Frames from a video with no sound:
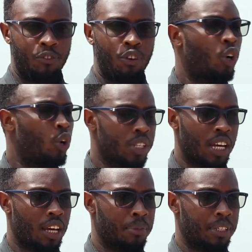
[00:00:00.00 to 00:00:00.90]
for a long
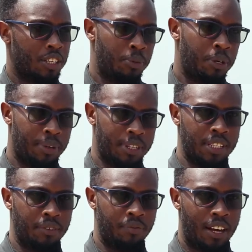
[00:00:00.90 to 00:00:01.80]
time, it has been
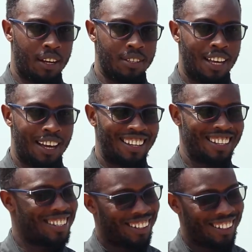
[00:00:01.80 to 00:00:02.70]
perceived as a
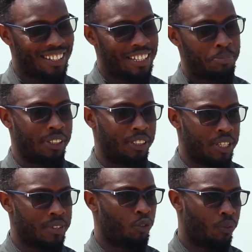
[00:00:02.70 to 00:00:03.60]
luxurious
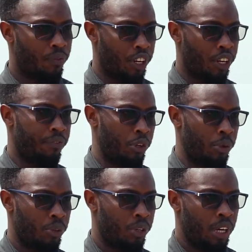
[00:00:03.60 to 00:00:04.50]
purchase for very few.